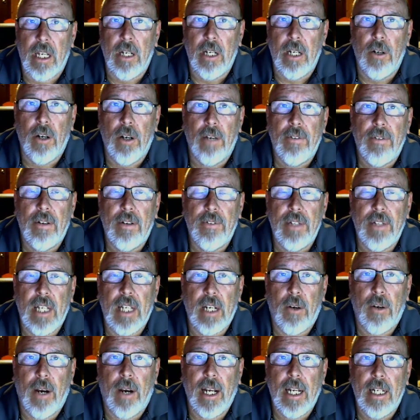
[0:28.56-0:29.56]
I'll have everything
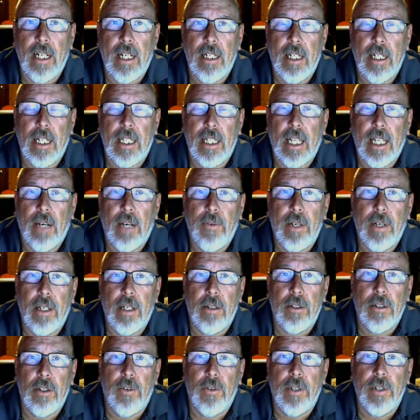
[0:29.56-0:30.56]
graded, and that way
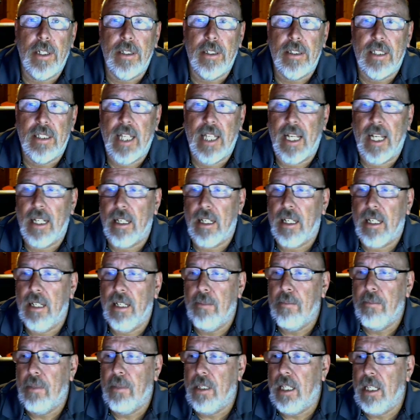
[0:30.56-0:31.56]
you'll know where you stand
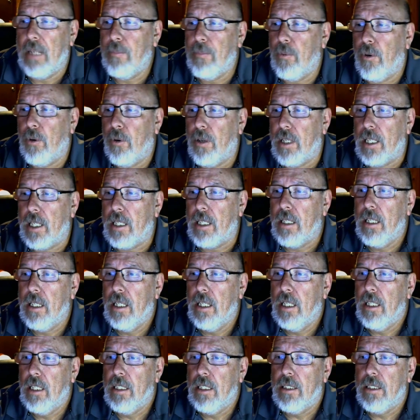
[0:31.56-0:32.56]
come Monday morning.
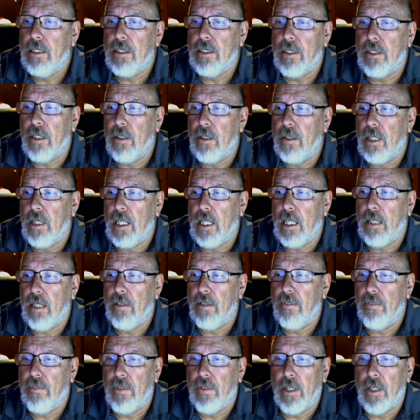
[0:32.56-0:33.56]
So,
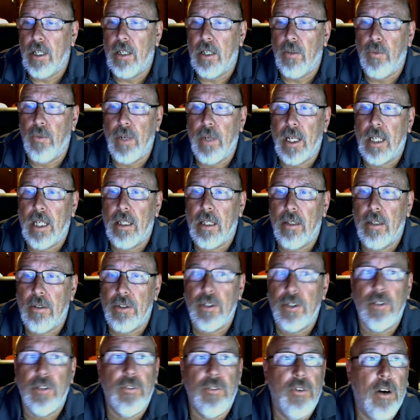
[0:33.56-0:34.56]
very good week though
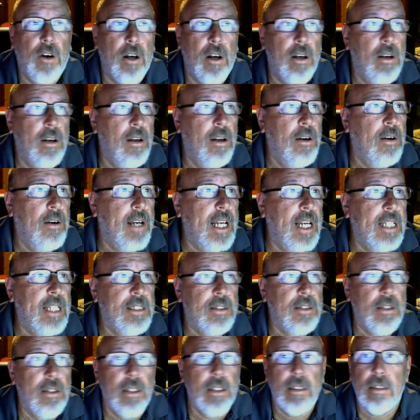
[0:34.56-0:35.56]
so far. Okay,
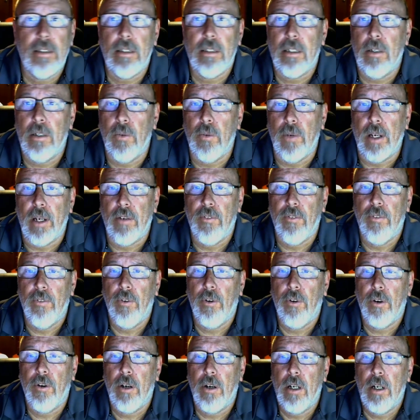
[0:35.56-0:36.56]
so let's look at week 4.